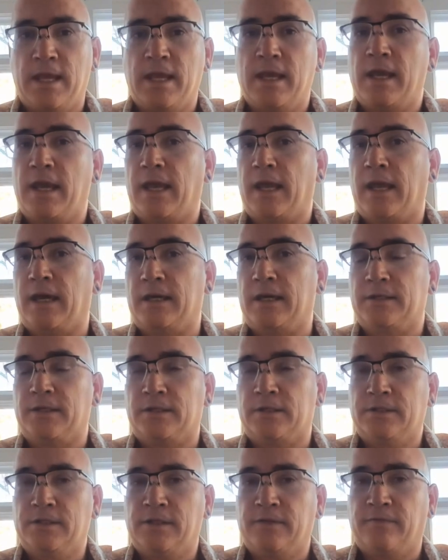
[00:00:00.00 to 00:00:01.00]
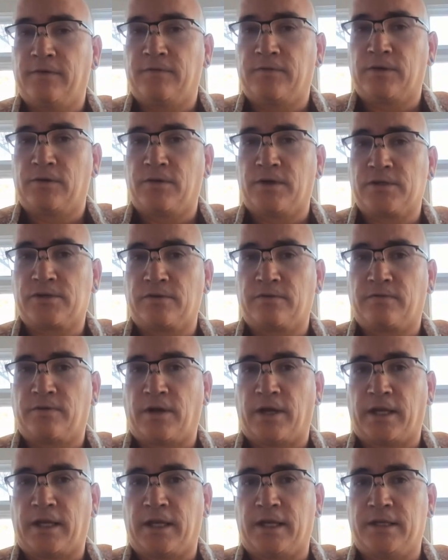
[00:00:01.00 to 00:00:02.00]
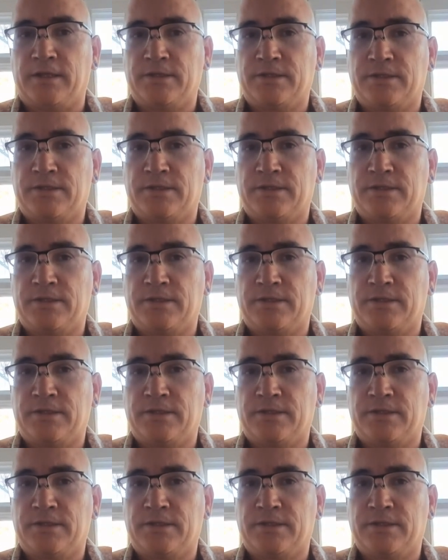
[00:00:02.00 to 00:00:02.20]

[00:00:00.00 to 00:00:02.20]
and under the 50 Question Fridays,